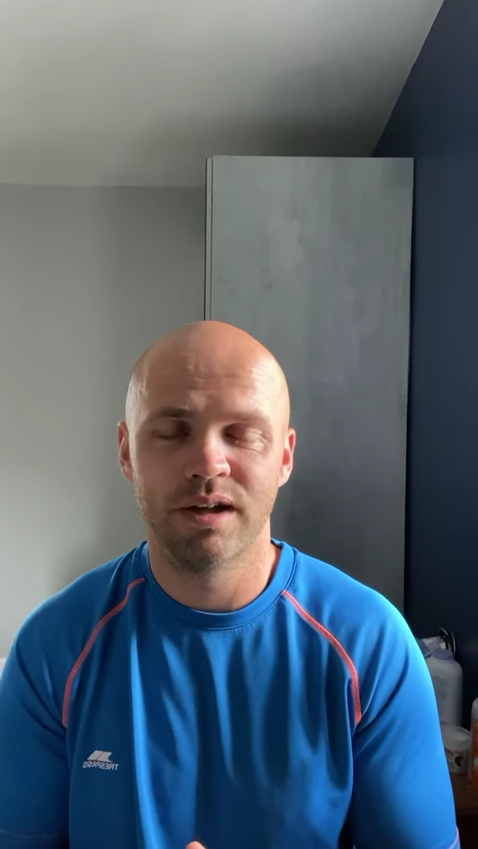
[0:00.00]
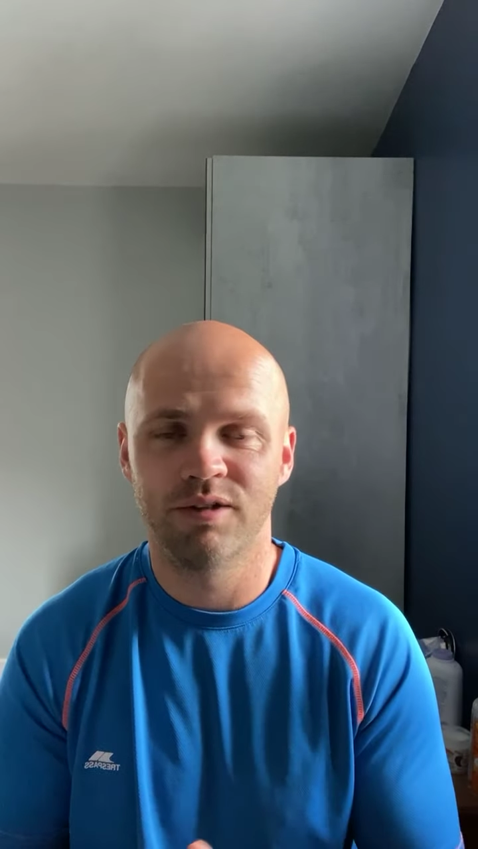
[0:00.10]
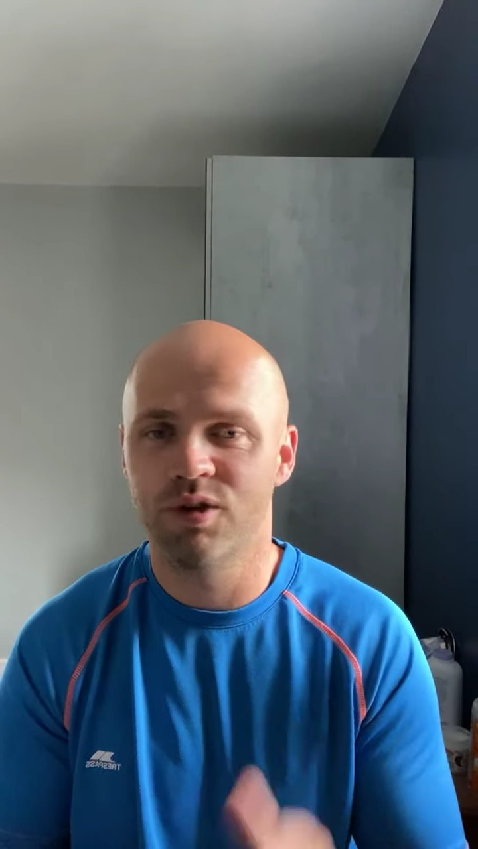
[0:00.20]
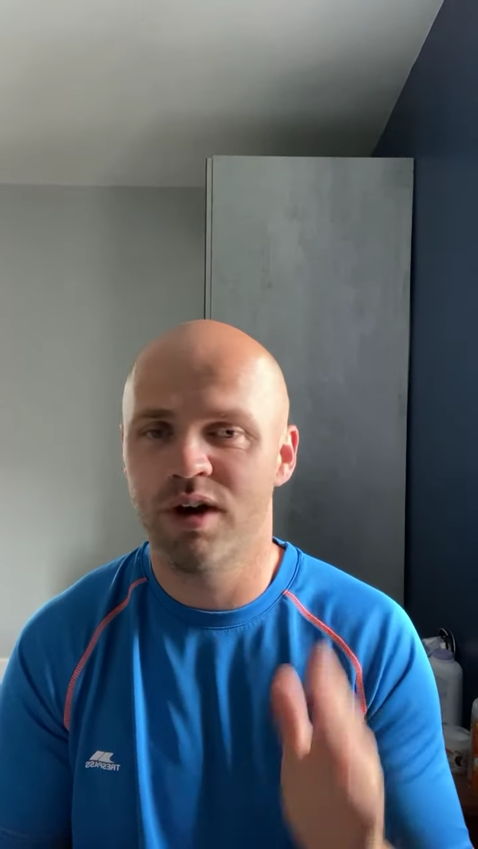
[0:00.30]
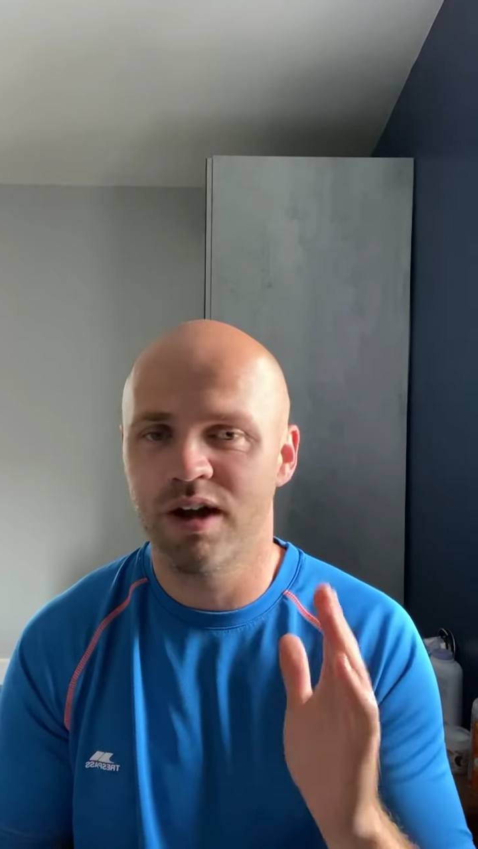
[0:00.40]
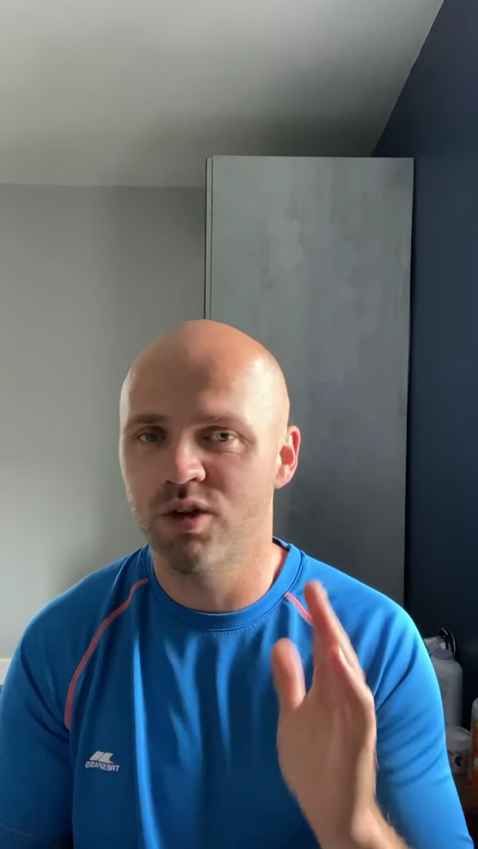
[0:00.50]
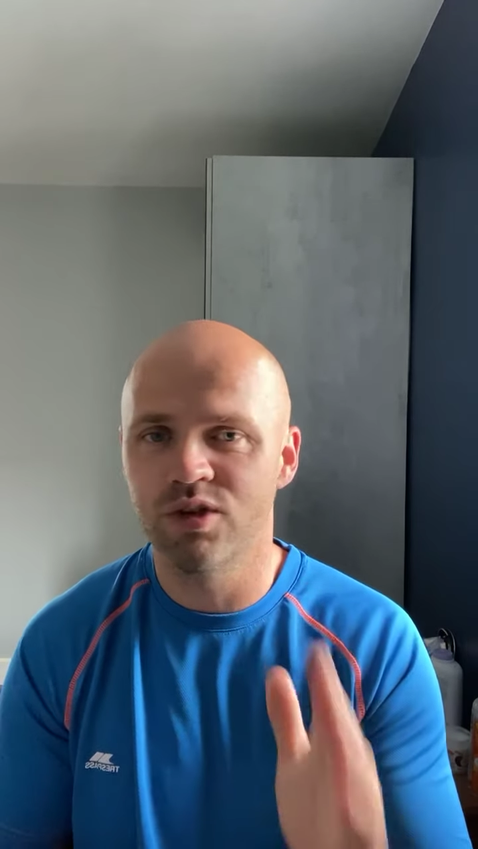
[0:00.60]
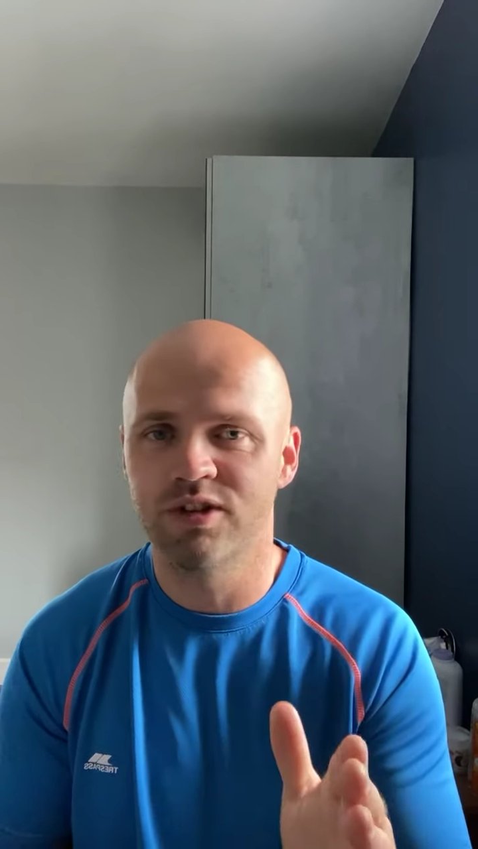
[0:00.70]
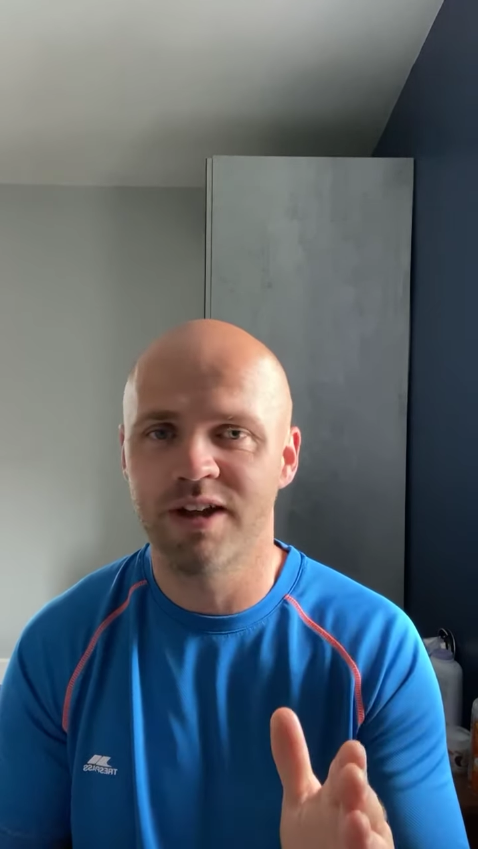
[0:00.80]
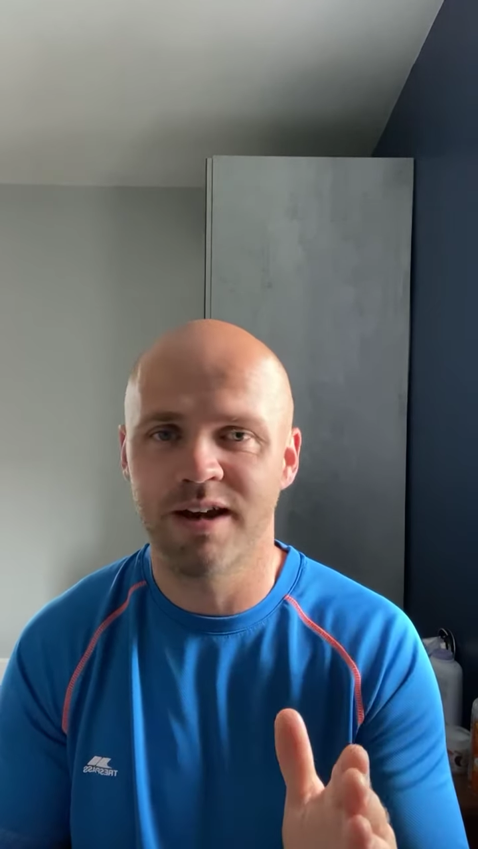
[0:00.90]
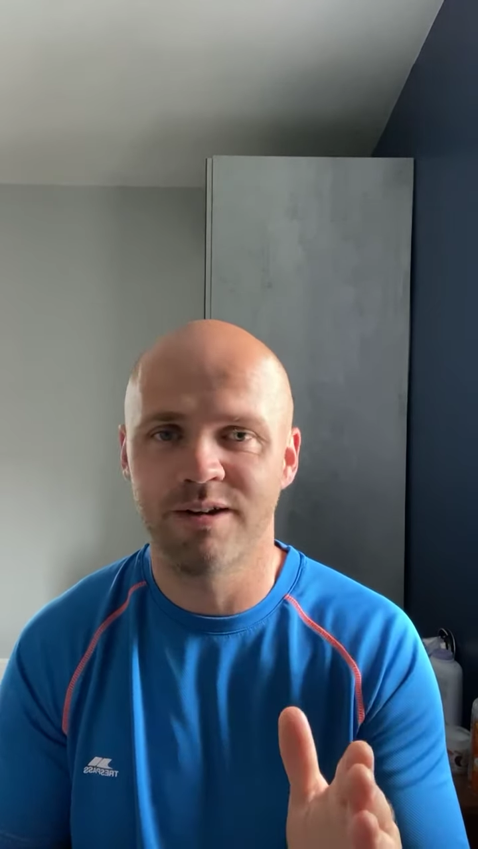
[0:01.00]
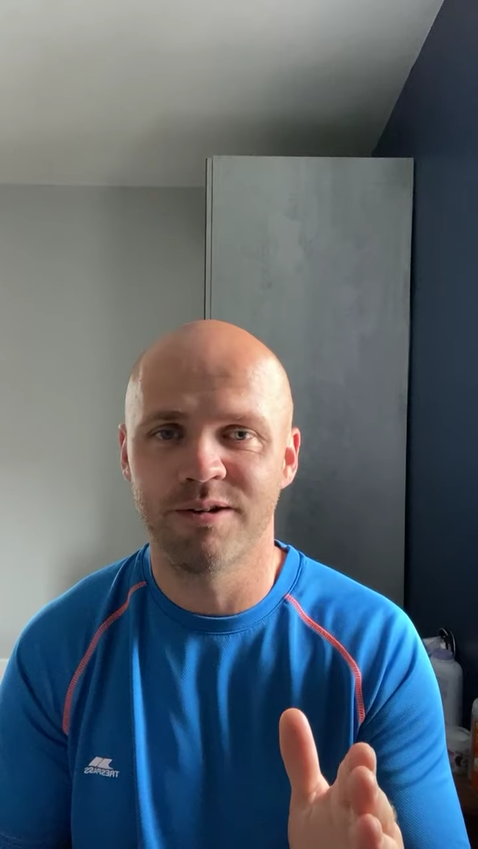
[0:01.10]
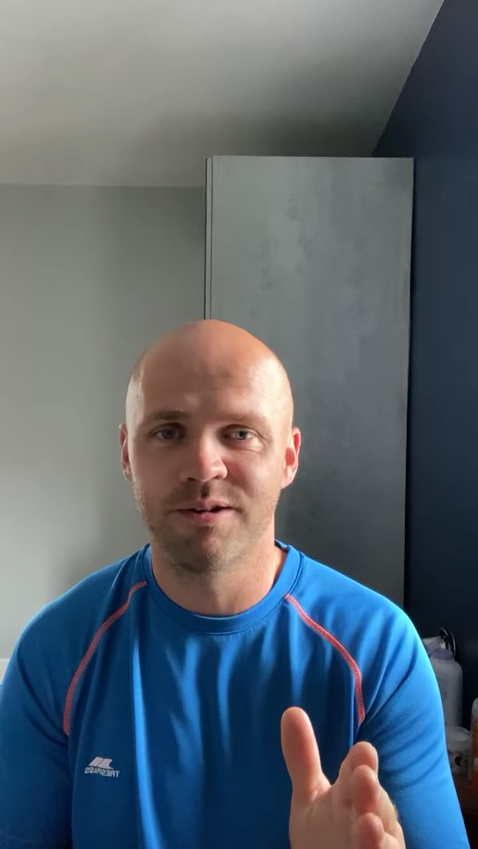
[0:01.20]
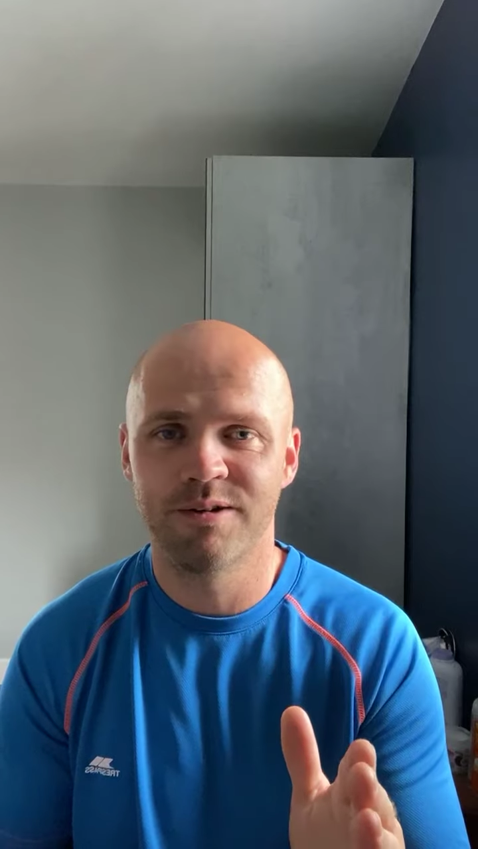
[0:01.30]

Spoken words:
So I understand.